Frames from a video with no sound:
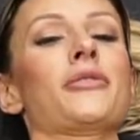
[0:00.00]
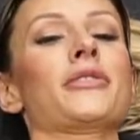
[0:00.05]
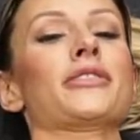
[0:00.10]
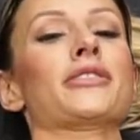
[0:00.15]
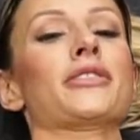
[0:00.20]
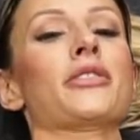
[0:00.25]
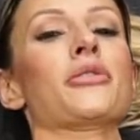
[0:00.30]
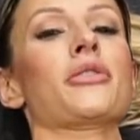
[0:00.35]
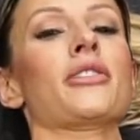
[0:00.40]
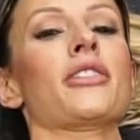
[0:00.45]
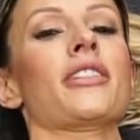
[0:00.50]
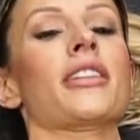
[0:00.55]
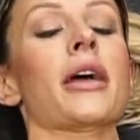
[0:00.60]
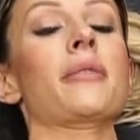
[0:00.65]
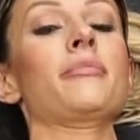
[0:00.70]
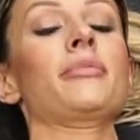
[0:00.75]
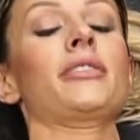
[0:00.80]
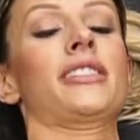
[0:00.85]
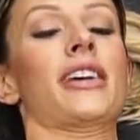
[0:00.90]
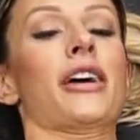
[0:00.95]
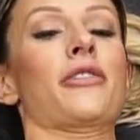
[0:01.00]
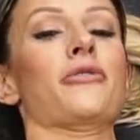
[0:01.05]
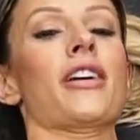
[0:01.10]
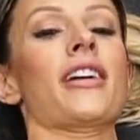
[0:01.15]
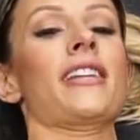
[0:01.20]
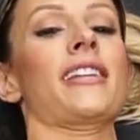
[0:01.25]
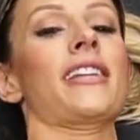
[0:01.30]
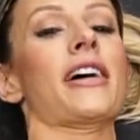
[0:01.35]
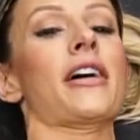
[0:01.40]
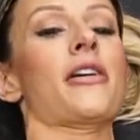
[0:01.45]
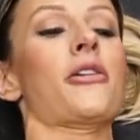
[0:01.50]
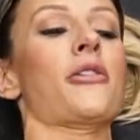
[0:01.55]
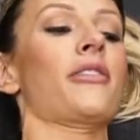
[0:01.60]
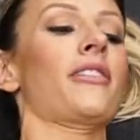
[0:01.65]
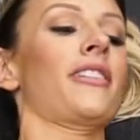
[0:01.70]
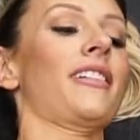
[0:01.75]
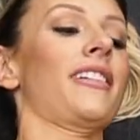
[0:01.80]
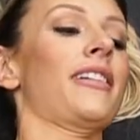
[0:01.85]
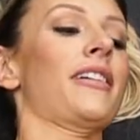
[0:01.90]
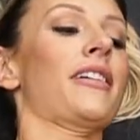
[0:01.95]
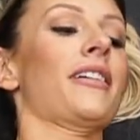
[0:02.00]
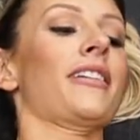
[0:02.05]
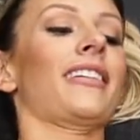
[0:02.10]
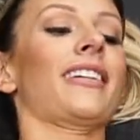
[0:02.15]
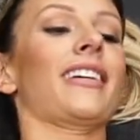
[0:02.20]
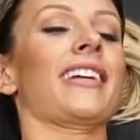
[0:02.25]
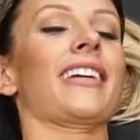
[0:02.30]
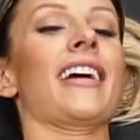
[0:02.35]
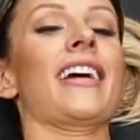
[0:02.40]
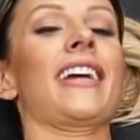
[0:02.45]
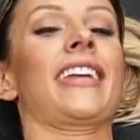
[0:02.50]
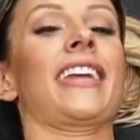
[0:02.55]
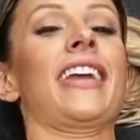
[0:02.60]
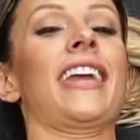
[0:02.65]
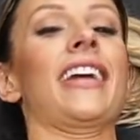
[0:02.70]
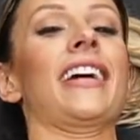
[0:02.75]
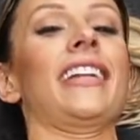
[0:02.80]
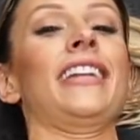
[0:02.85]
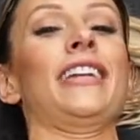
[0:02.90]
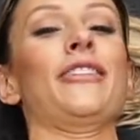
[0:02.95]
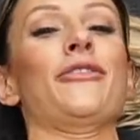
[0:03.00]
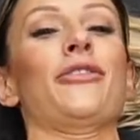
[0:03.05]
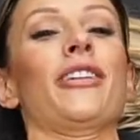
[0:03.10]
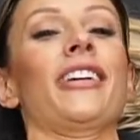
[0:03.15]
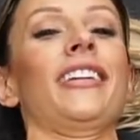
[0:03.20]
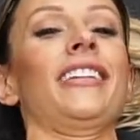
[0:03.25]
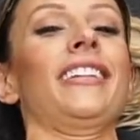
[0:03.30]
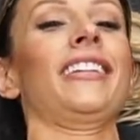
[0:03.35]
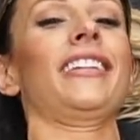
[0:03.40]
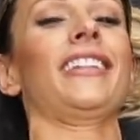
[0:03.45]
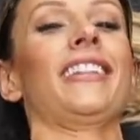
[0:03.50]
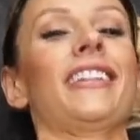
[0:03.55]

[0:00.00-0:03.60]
was so good. I'm dead right now. like I can't even.